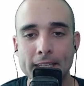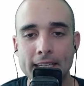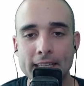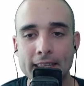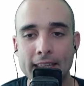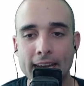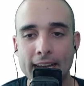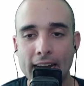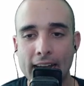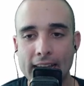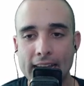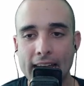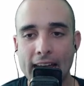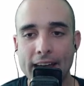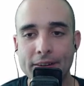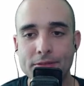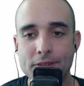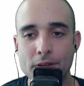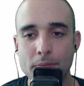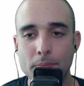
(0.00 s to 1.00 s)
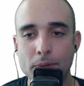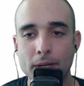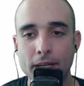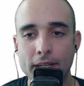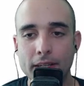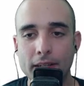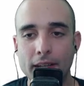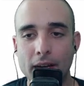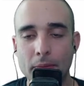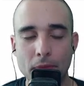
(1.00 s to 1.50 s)
that I have to put,
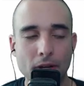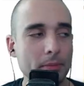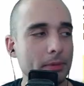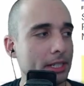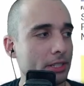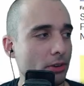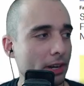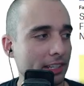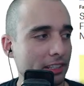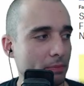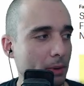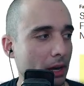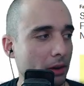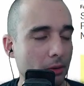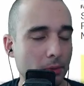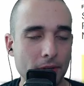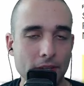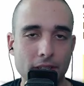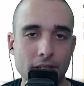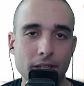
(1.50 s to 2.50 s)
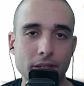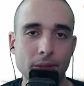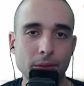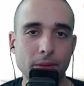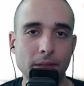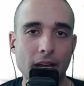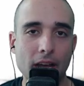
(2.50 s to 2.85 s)
I'm going to be transparent with you.